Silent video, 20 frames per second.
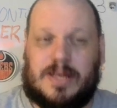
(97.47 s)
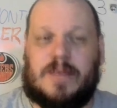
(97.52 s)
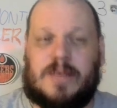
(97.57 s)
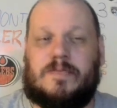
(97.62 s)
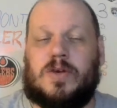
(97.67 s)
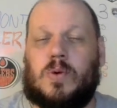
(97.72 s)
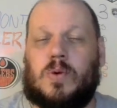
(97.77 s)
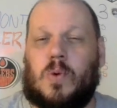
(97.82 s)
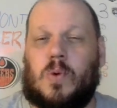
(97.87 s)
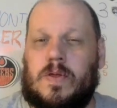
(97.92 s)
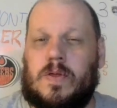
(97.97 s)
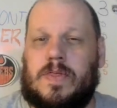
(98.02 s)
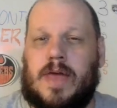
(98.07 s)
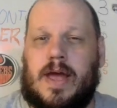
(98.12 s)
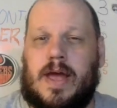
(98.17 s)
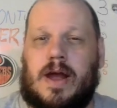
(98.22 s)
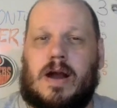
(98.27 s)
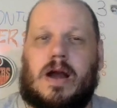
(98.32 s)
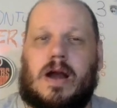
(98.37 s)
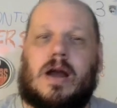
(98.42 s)
If you were
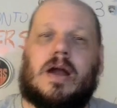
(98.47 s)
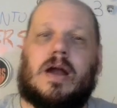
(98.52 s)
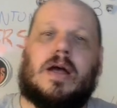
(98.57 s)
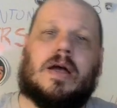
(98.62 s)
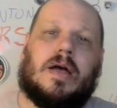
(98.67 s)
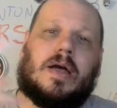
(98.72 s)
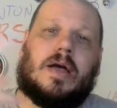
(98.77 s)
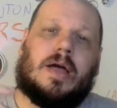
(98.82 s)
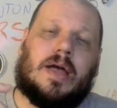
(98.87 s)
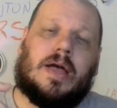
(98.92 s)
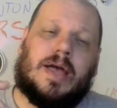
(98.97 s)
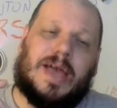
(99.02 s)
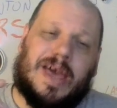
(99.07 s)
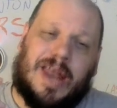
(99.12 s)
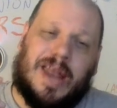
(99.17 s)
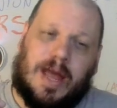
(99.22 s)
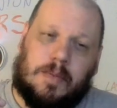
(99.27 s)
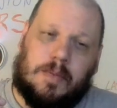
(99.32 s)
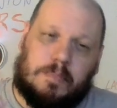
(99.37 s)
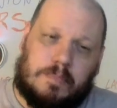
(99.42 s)
there and
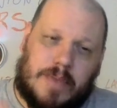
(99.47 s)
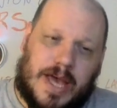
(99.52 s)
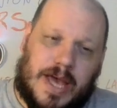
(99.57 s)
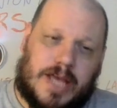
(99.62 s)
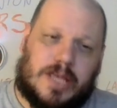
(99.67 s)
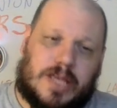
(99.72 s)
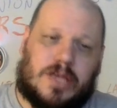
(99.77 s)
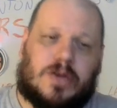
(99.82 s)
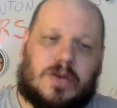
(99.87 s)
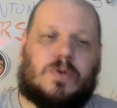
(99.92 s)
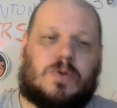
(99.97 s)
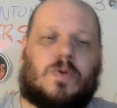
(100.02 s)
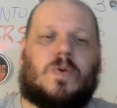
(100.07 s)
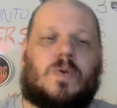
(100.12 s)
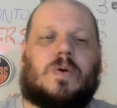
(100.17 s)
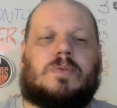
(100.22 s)
I met you,